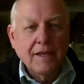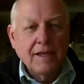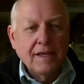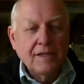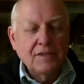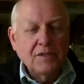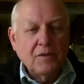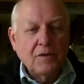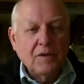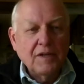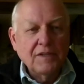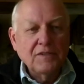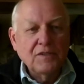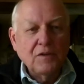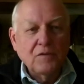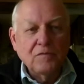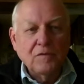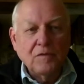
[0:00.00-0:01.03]
so on and
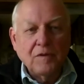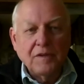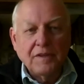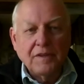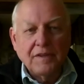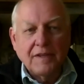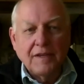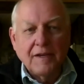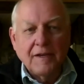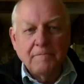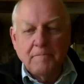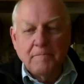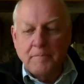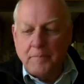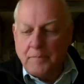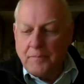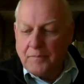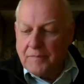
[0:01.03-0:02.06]
so forth.
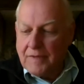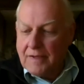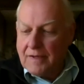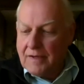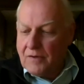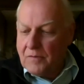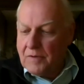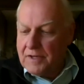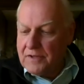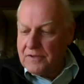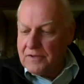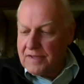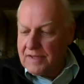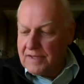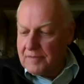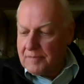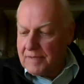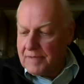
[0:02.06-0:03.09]
What do you
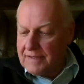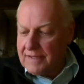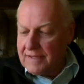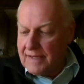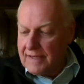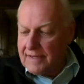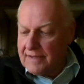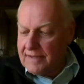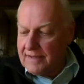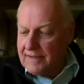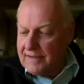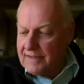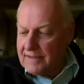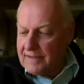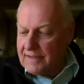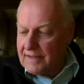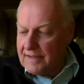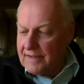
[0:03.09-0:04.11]
think about that, Eric?
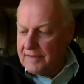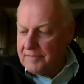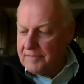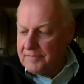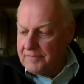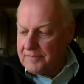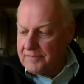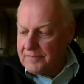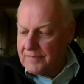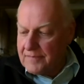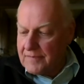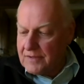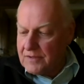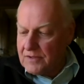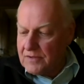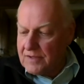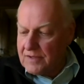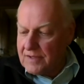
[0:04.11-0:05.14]
Do
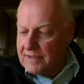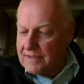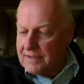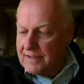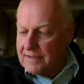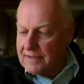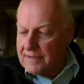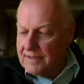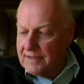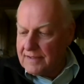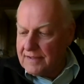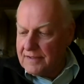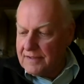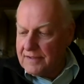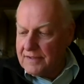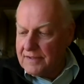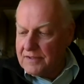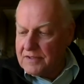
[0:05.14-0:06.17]
you think that
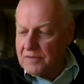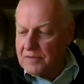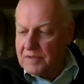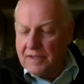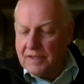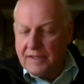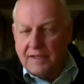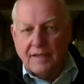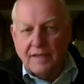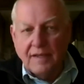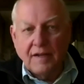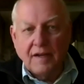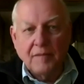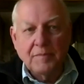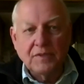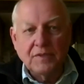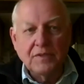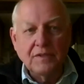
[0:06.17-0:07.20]
there's really an
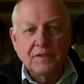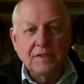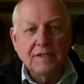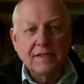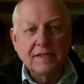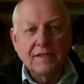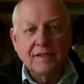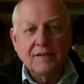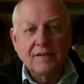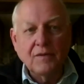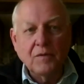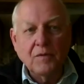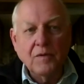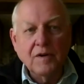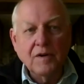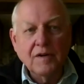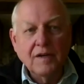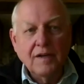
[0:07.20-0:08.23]
opportunity,
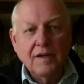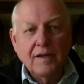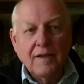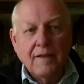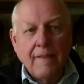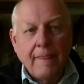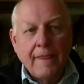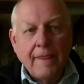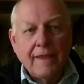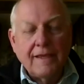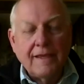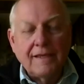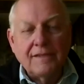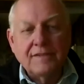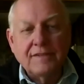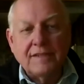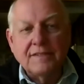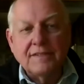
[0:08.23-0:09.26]
or
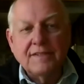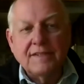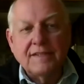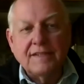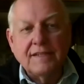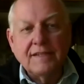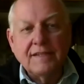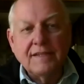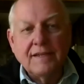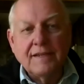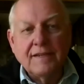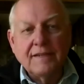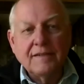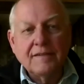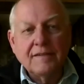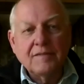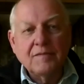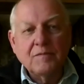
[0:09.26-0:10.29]
is
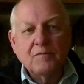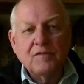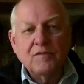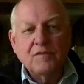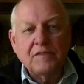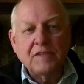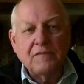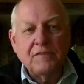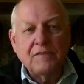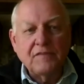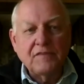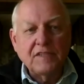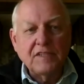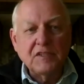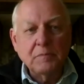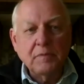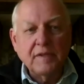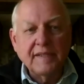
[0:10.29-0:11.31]
the 50-50
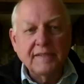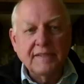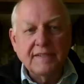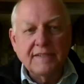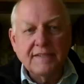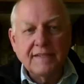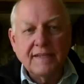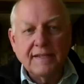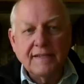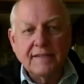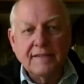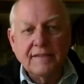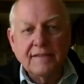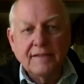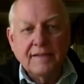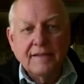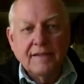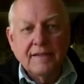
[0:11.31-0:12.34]
split in the Senate
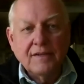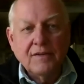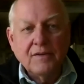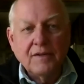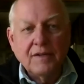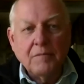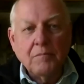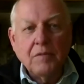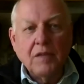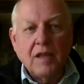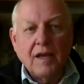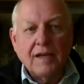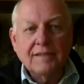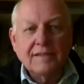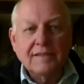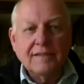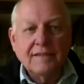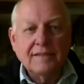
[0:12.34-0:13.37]
going to block
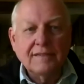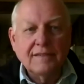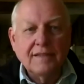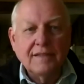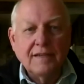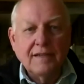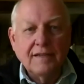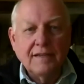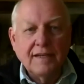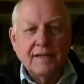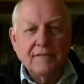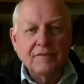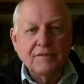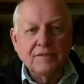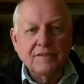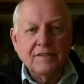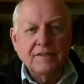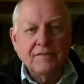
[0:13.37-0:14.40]

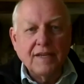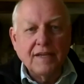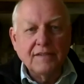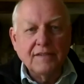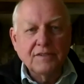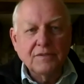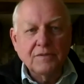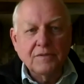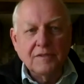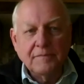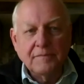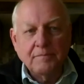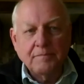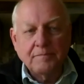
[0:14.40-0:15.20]
efforts of that sort?